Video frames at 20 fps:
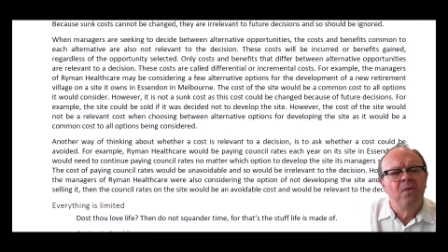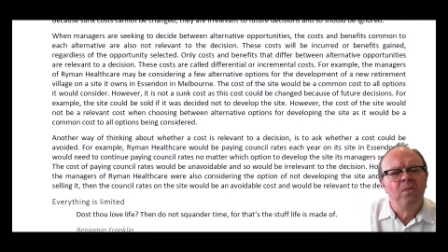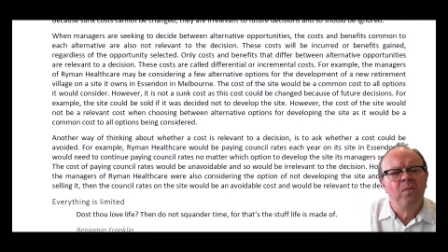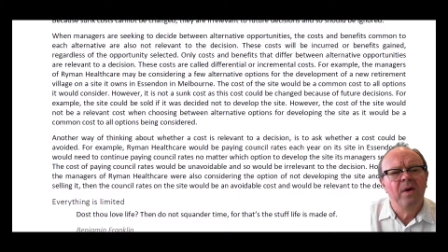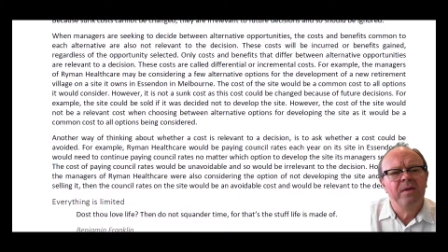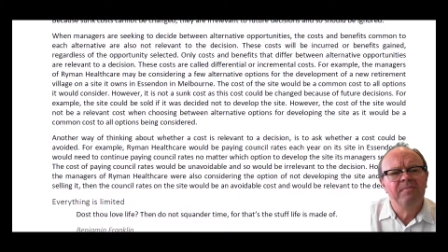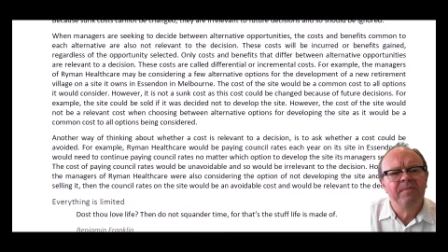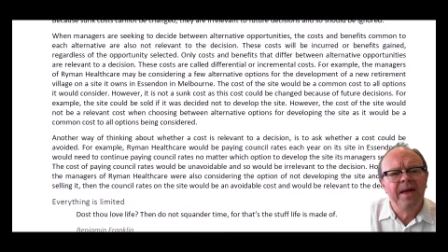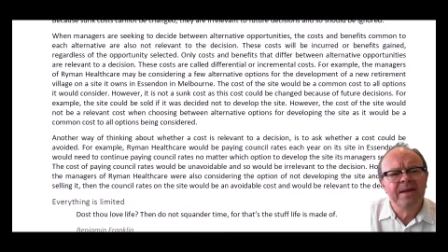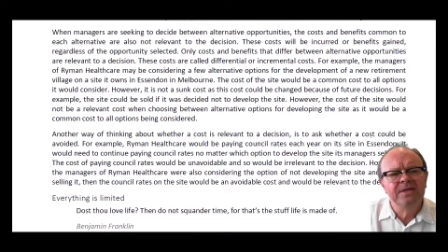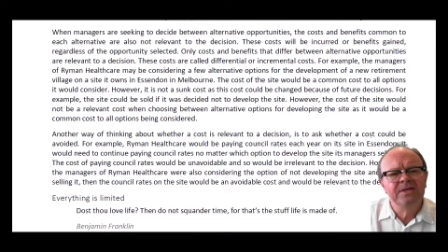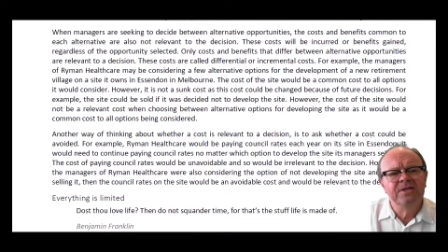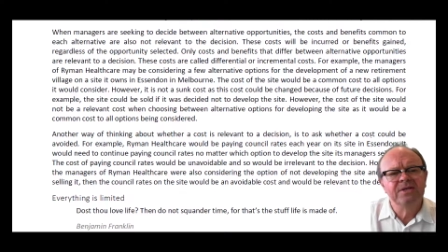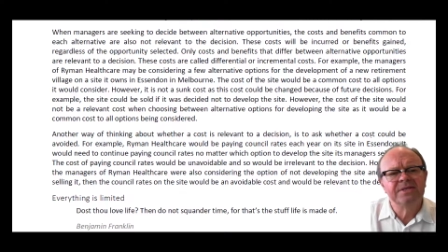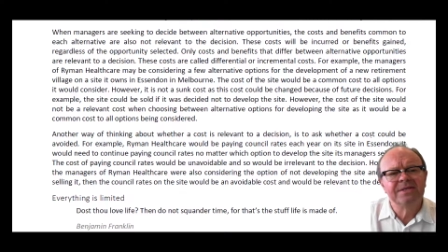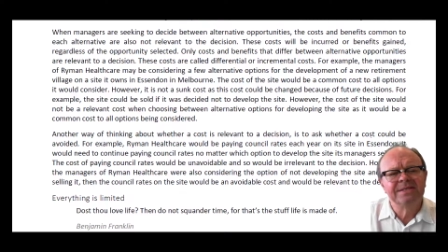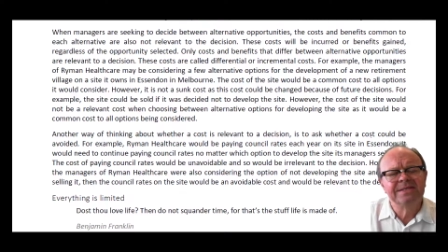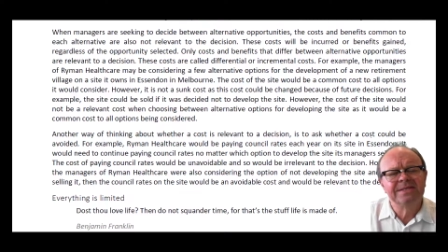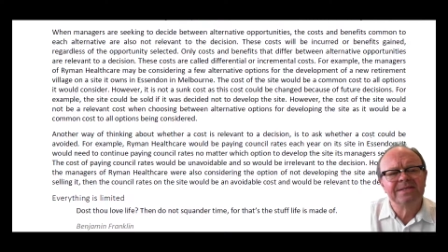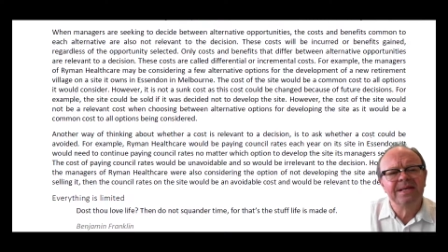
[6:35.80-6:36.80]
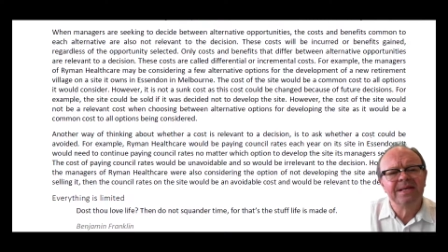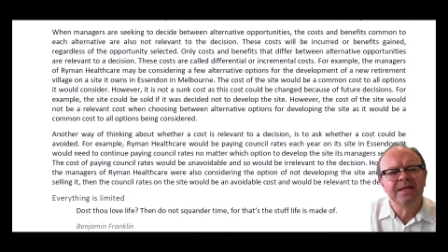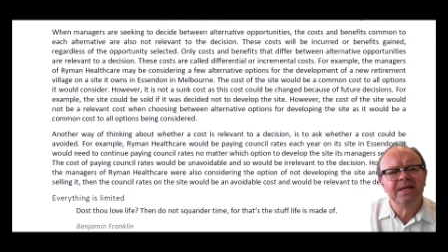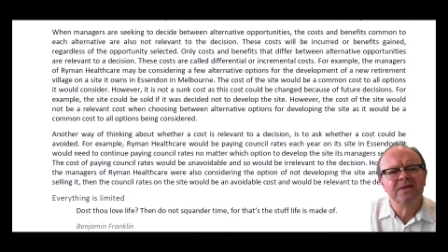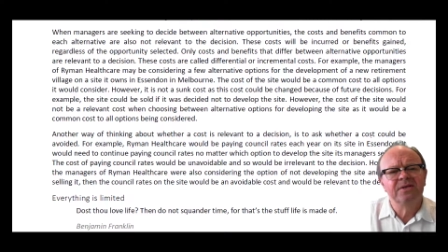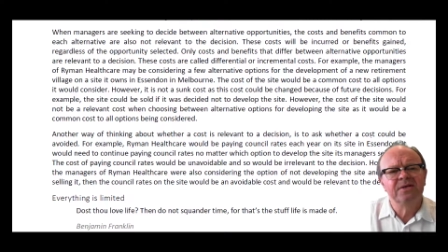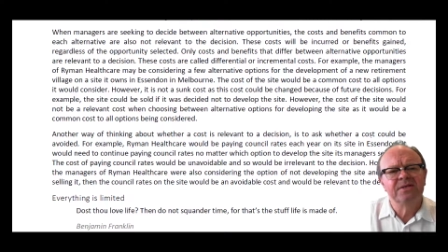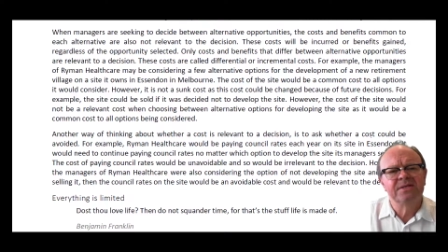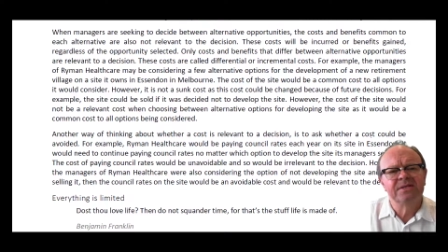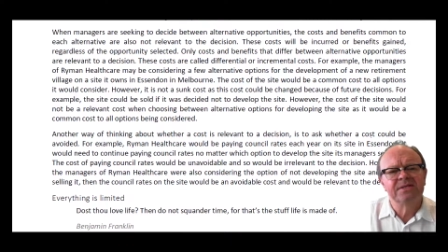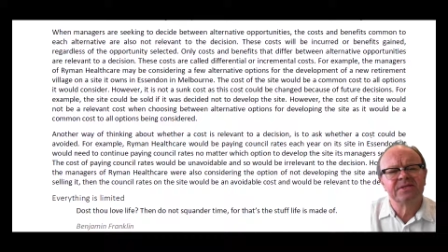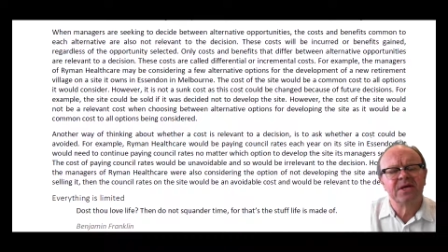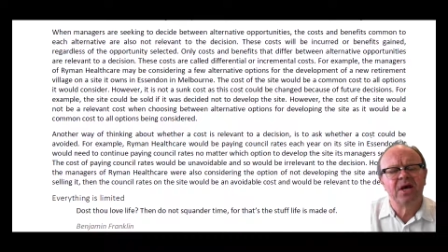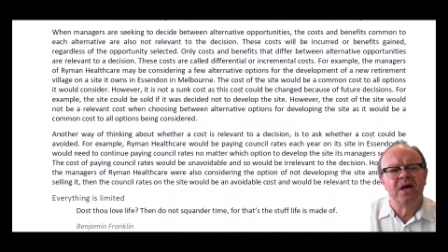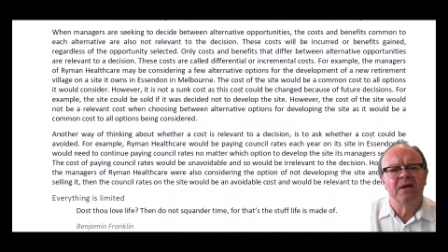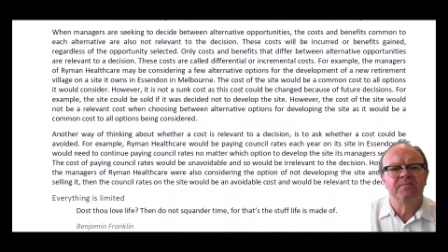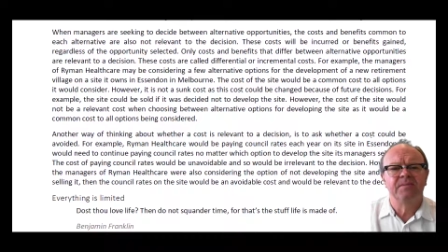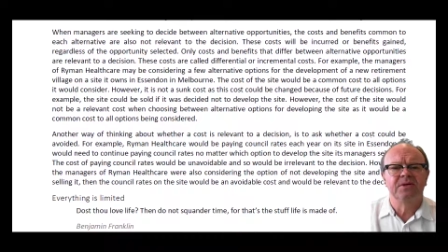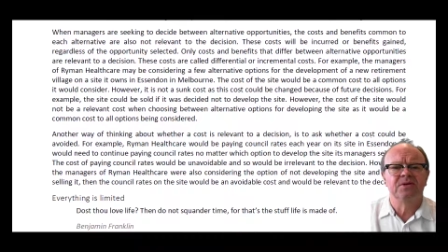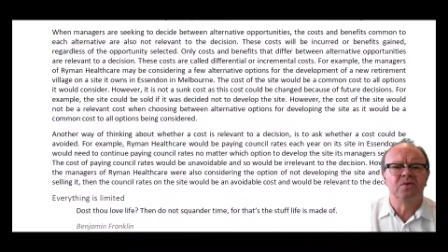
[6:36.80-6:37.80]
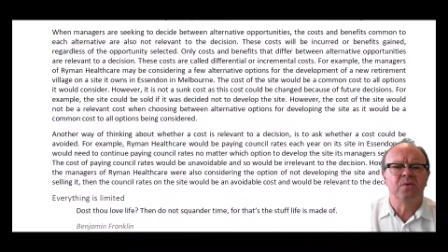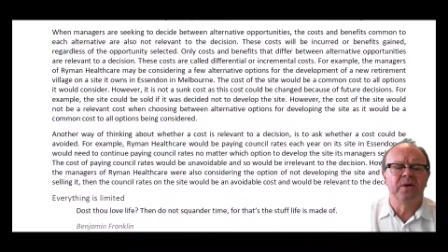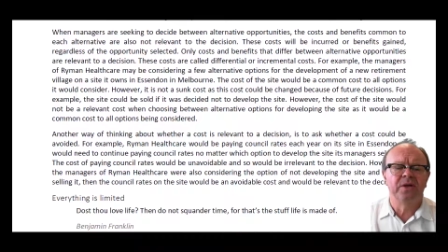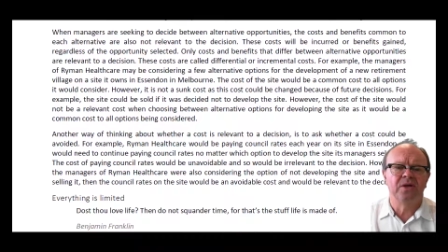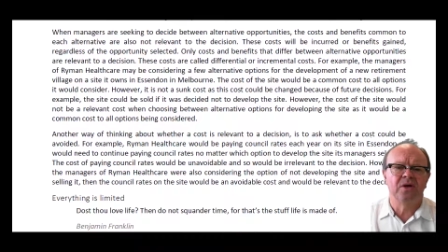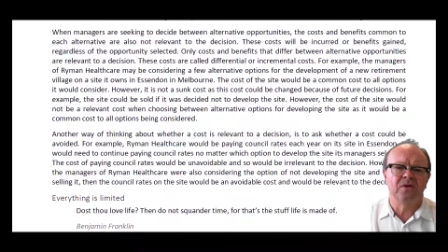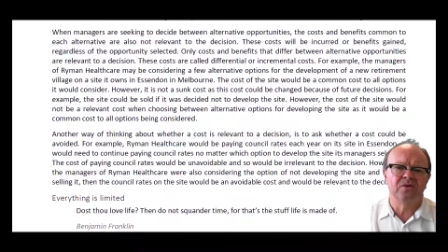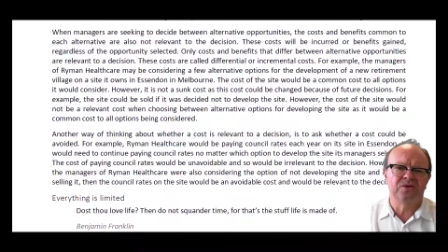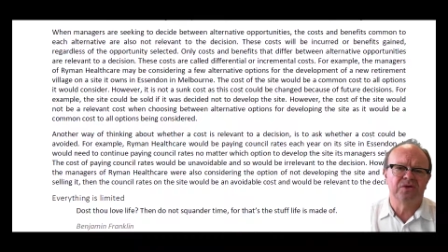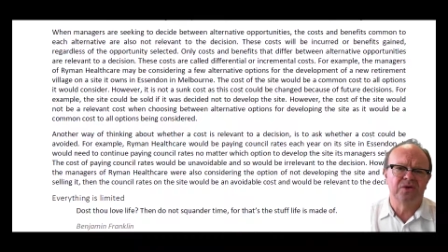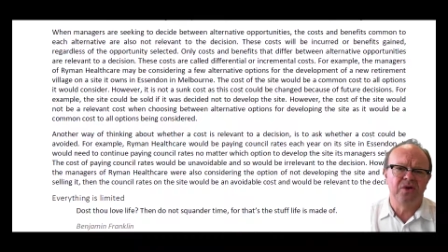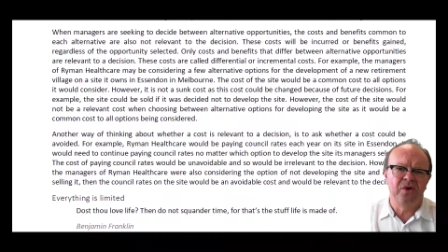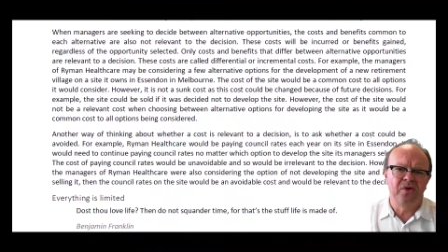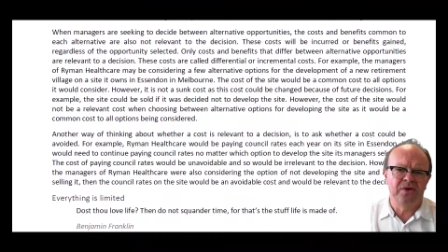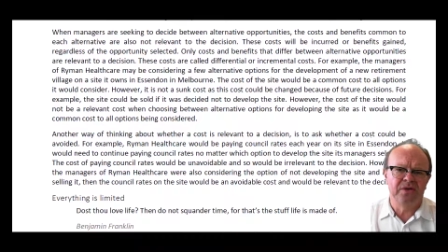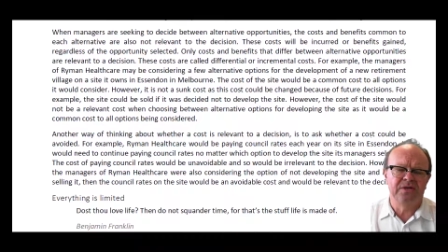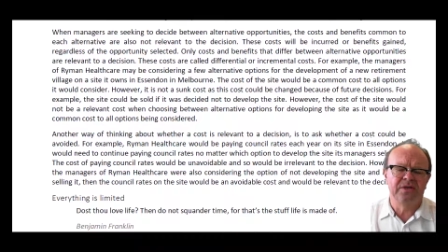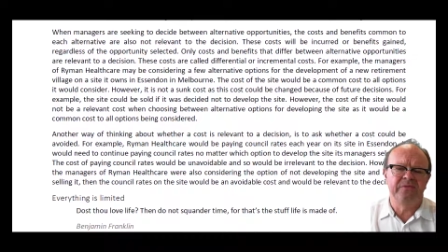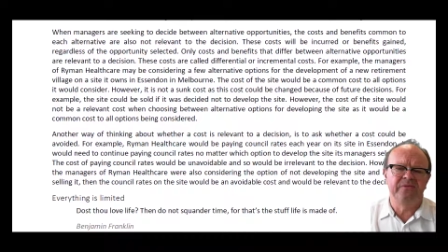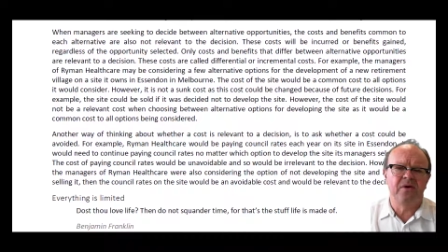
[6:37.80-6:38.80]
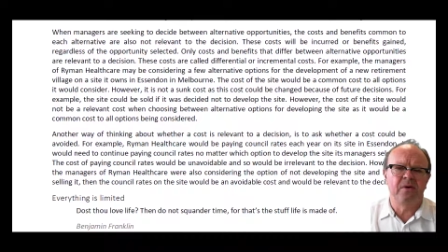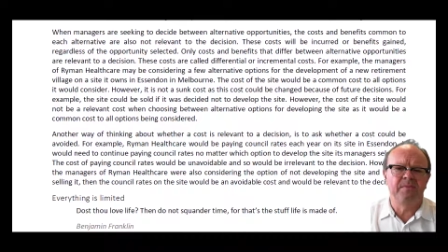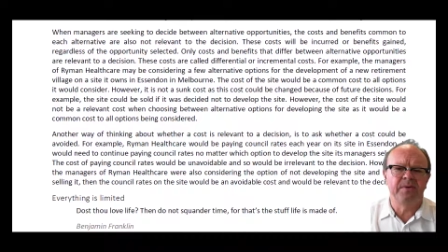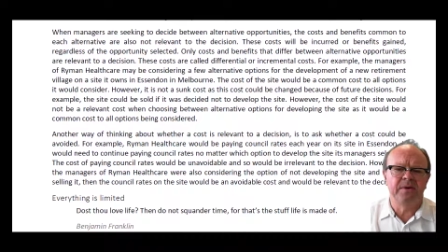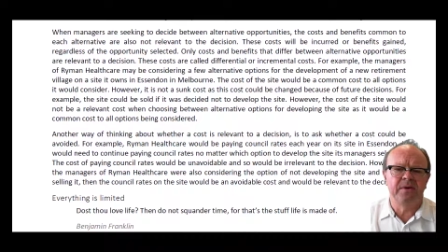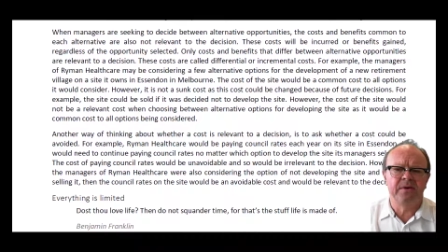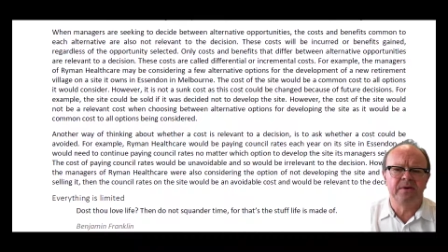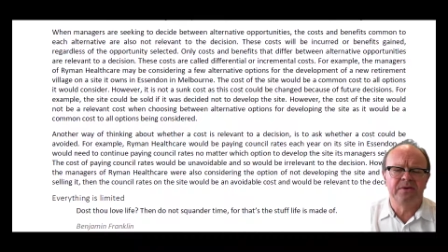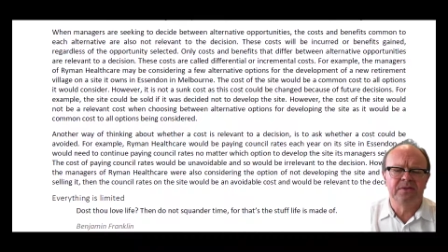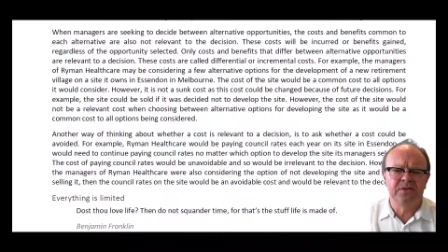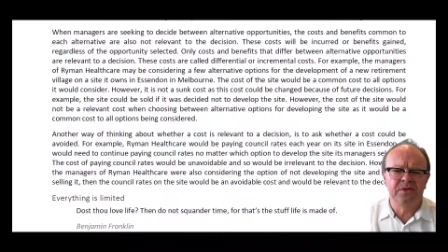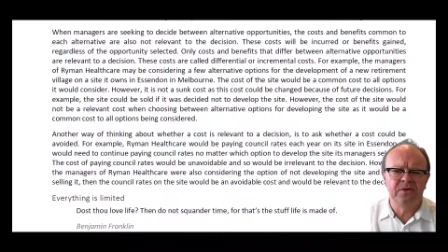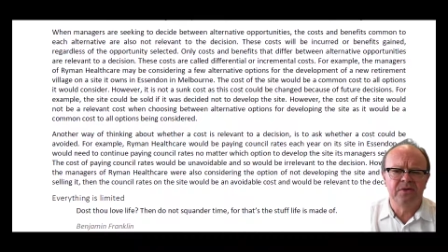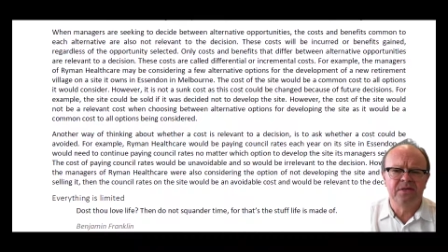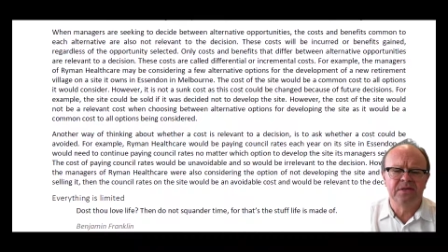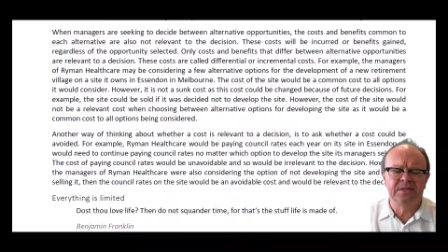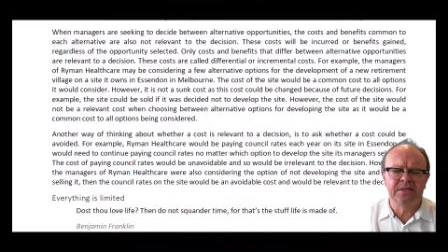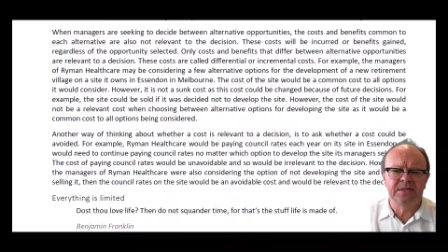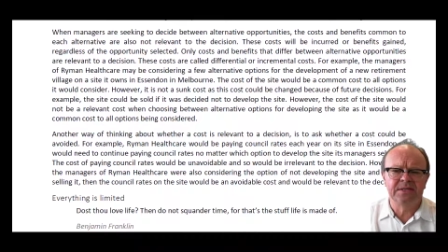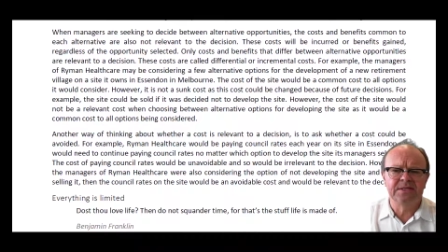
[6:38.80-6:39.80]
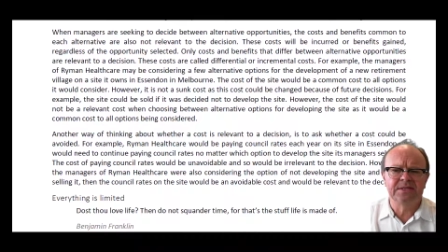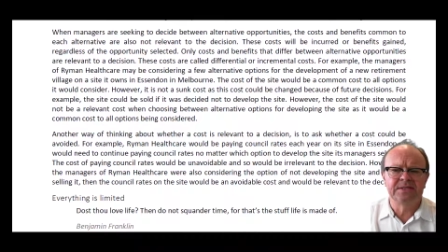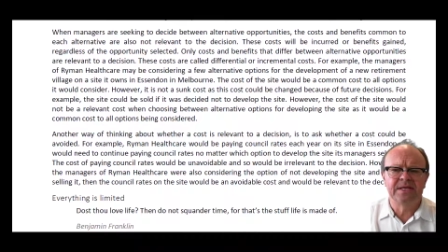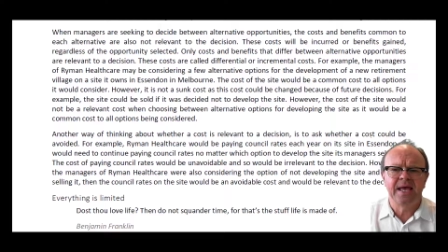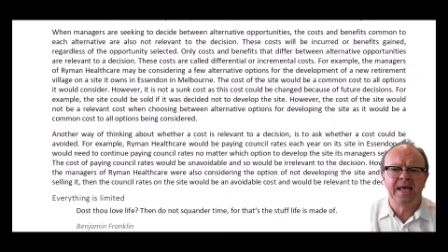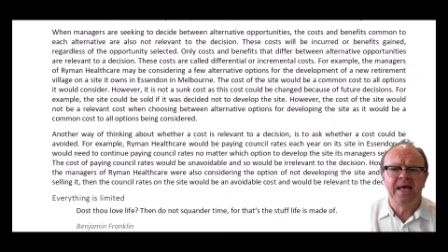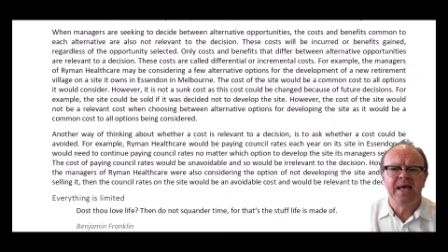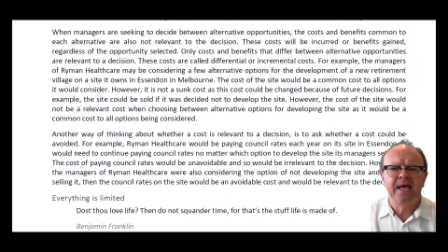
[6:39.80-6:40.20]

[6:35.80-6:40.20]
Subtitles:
When managers are seeking to decide between alternative opportunities,